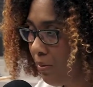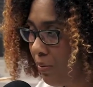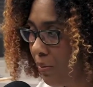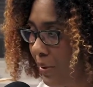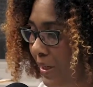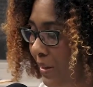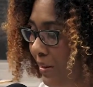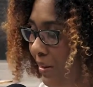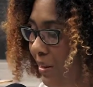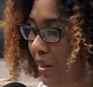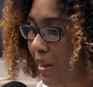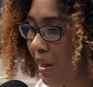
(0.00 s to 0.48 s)
We
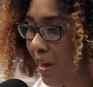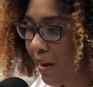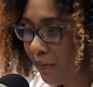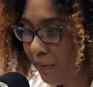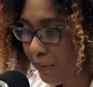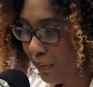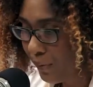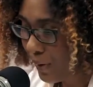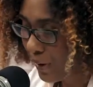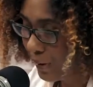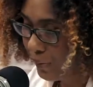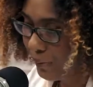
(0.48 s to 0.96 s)
love
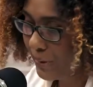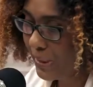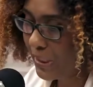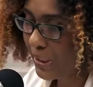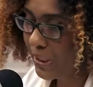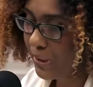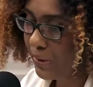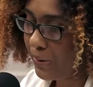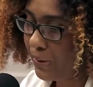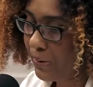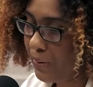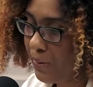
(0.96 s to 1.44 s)
what we
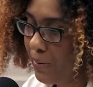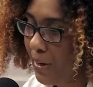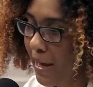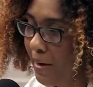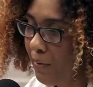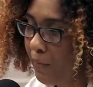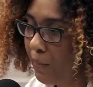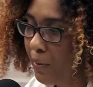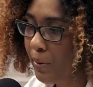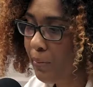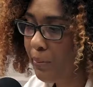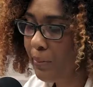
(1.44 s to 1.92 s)
do,
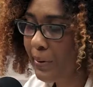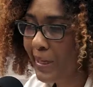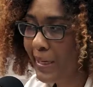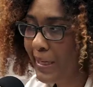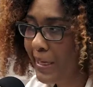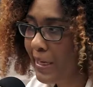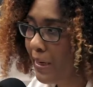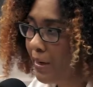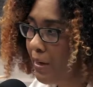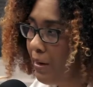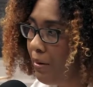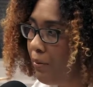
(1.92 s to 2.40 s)
and we're
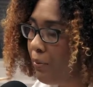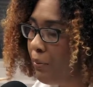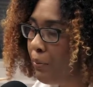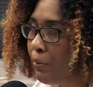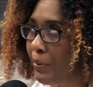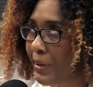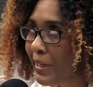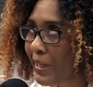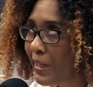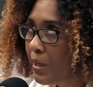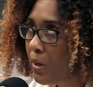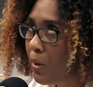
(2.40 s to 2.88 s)
really,
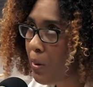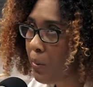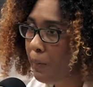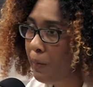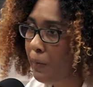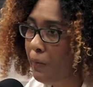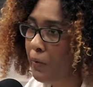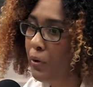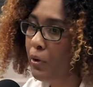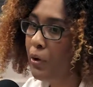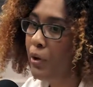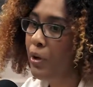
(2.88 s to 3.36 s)
really
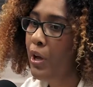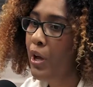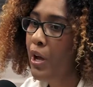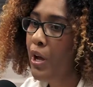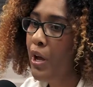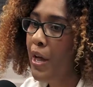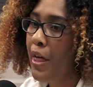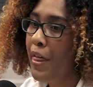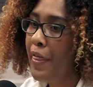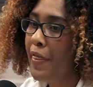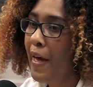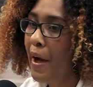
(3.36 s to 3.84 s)
hopeful
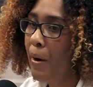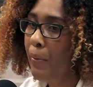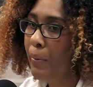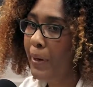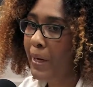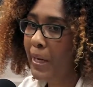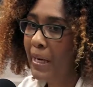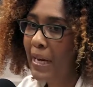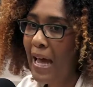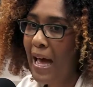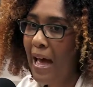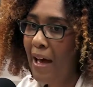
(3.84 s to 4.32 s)
that we're
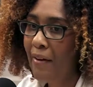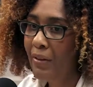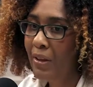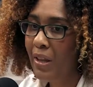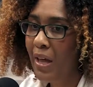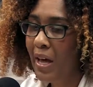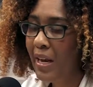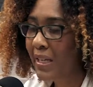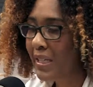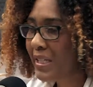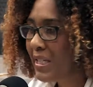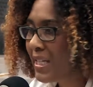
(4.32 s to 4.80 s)
going to have a
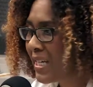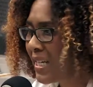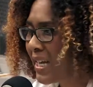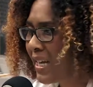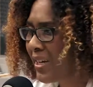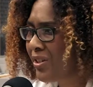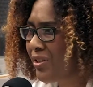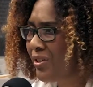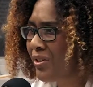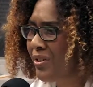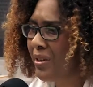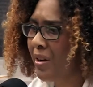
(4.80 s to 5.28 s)
lot of
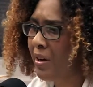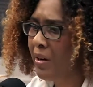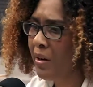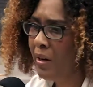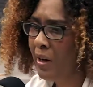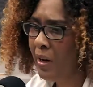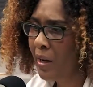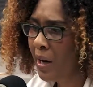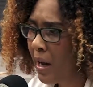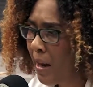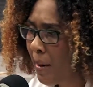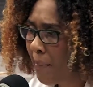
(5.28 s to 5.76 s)
teenagers that are
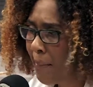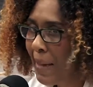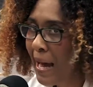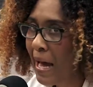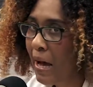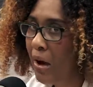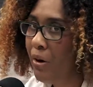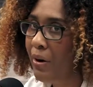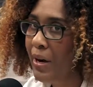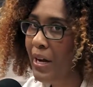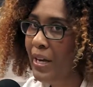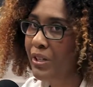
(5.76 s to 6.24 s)
going to come
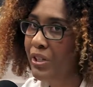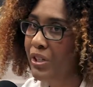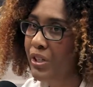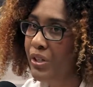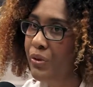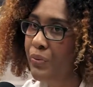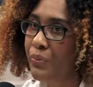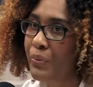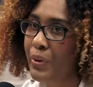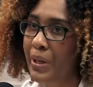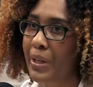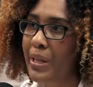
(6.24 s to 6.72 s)
out and
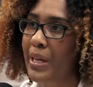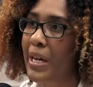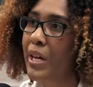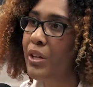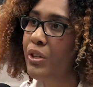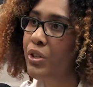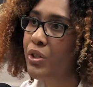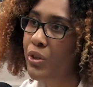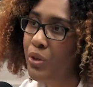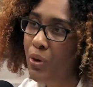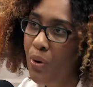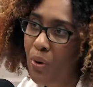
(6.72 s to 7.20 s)
just really
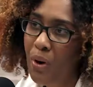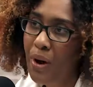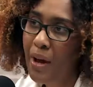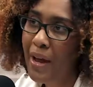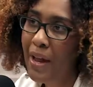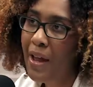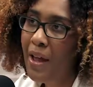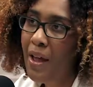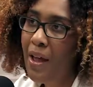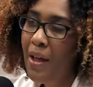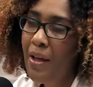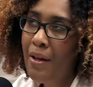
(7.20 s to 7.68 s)

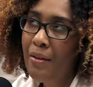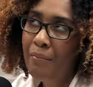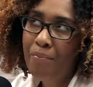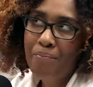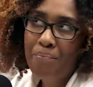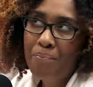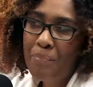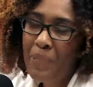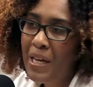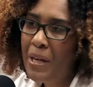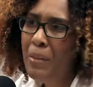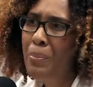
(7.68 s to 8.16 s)
enjoy
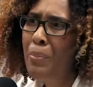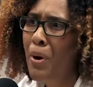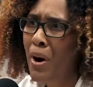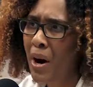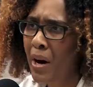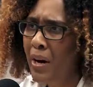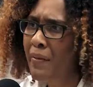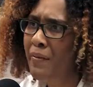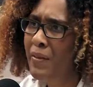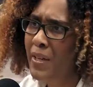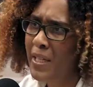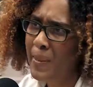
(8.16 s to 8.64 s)
being
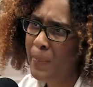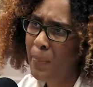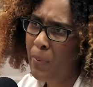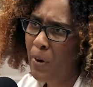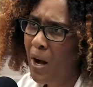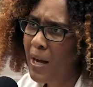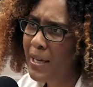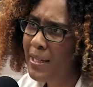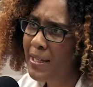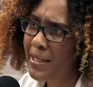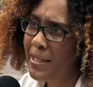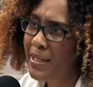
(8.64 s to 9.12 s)
part of this
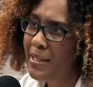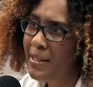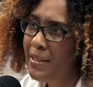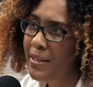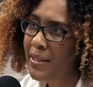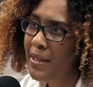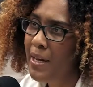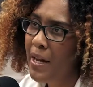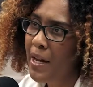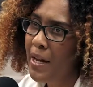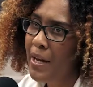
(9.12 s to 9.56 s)
process.